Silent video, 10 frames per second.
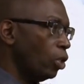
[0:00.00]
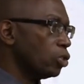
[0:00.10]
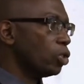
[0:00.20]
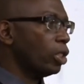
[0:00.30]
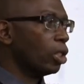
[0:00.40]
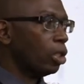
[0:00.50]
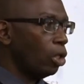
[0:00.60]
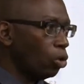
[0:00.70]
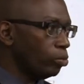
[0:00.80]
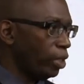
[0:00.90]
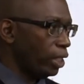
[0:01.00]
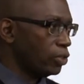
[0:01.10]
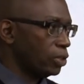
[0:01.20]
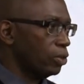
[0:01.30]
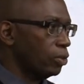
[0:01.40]
So the
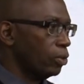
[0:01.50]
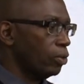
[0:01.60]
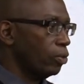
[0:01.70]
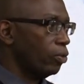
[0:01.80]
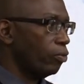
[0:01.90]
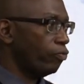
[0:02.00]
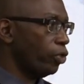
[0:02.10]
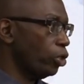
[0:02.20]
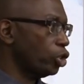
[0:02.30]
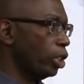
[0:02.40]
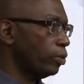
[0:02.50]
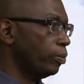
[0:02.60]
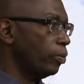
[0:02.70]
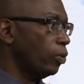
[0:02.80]
cloud-based version